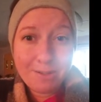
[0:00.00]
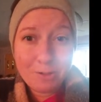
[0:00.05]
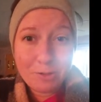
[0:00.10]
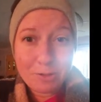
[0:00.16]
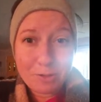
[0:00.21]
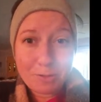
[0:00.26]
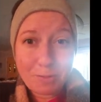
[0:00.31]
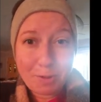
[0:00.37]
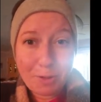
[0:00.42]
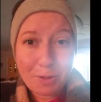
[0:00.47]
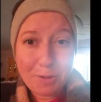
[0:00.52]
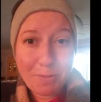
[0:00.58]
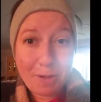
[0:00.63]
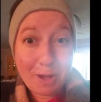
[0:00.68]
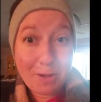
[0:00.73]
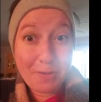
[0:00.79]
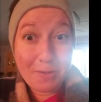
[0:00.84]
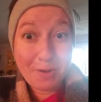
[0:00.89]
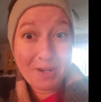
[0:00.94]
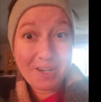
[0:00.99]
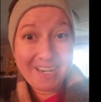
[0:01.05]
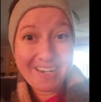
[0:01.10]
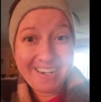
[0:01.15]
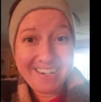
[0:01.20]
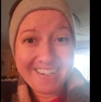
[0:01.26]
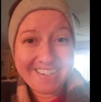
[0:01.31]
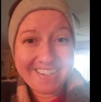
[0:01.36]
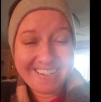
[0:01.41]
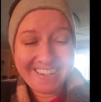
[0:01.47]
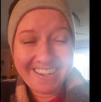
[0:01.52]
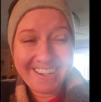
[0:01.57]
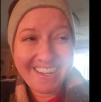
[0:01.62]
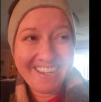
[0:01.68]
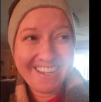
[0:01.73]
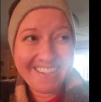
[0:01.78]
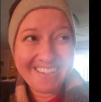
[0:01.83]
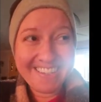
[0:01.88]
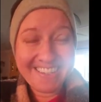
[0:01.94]
Just part of my quirkiness, I
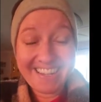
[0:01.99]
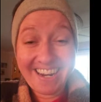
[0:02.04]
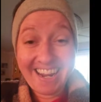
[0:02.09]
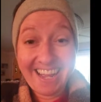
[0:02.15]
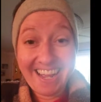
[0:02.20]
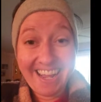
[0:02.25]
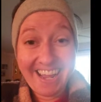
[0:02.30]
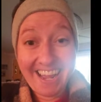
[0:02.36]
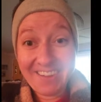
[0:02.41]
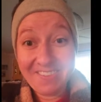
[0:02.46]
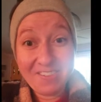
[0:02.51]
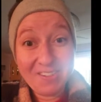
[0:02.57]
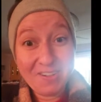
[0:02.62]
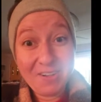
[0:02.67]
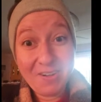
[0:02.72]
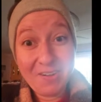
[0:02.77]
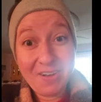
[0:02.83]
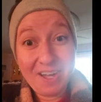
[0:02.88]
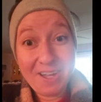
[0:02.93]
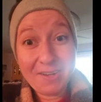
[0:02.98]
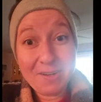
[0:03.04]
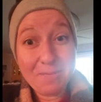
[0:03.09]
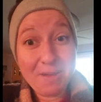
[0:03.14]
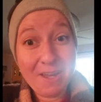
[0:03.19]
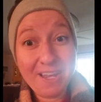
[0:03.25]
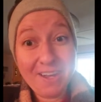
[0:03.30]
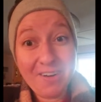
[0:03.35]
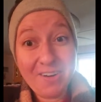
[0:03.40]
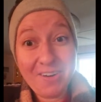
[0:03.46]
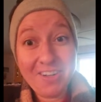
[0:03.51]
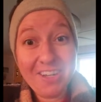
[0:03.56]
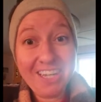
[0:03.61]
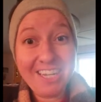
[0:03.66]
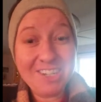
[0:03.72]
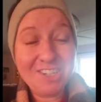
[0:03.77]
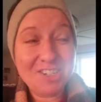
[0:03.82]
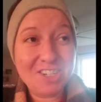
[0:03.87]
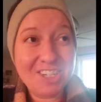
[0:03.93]
guess, that I have to know how to make hog
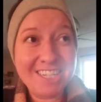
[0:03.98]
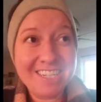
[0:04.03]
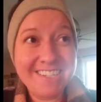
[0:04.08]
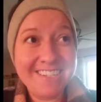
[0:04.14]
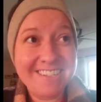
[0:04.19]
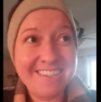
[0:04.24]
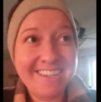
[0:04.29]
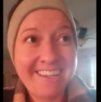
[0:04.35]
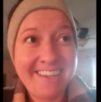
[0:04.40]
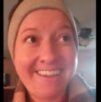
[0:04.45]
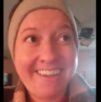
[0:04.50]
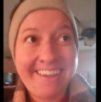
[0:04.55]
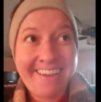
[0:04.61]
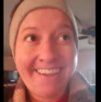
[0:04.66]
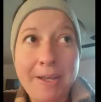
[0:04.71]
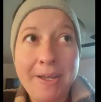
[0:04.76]
head cheese.